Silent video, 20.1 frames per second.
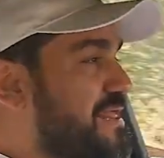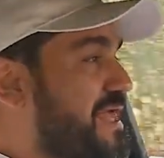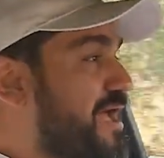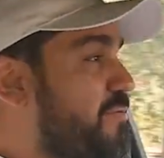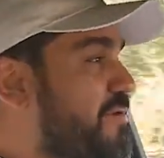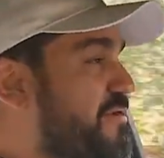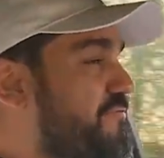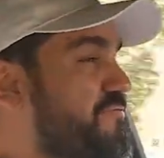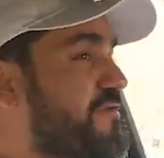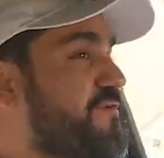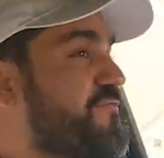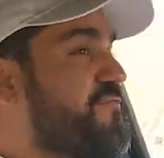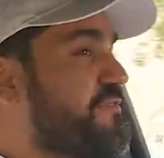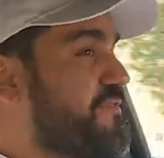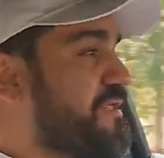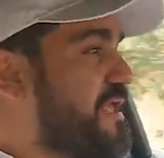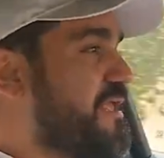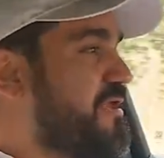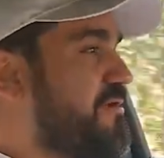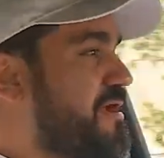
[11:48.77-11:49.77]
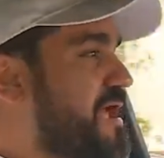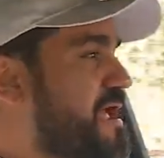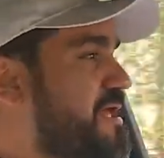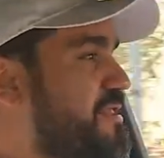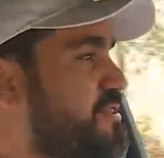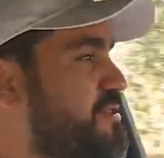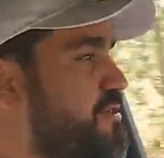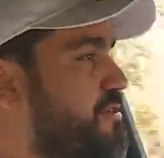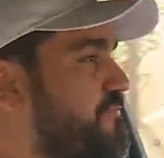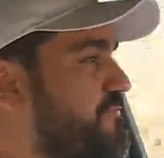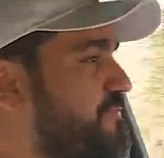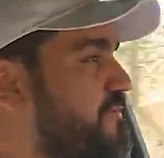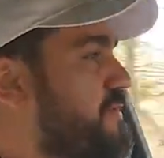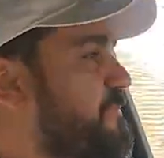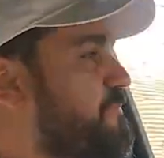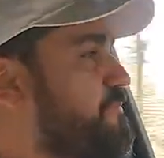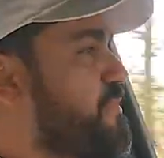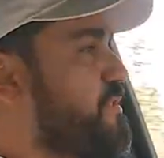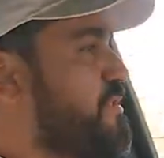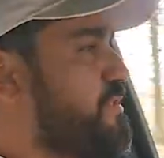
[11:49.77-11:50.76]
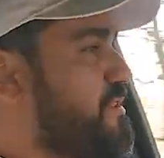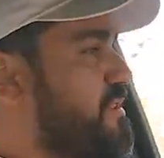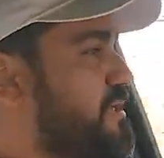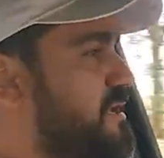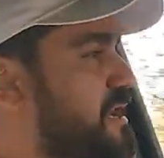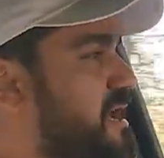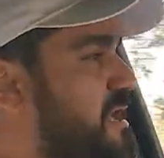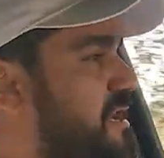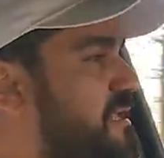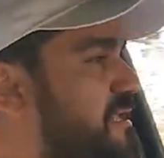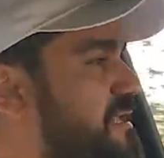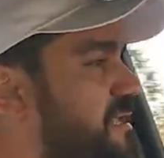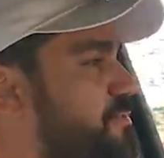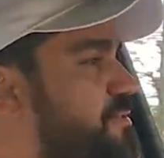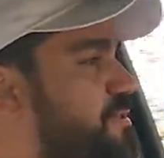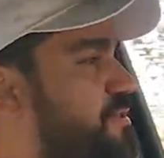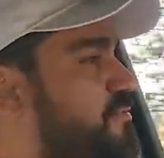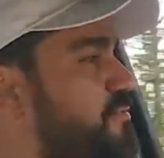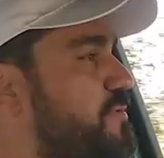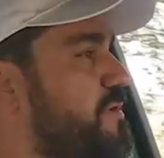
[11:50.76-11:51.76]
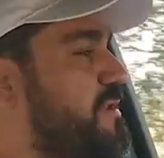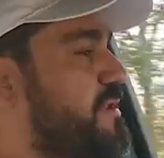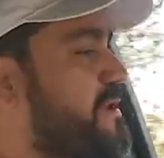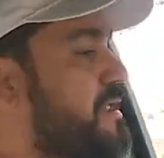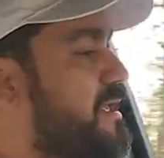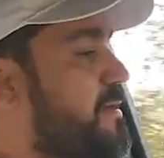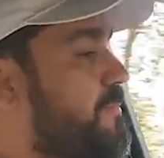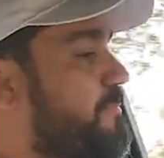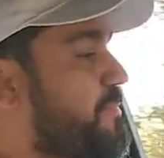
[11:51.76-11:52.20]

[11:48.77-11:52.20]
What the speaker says: However, if you take your hands off, you see it kind of keeps you in,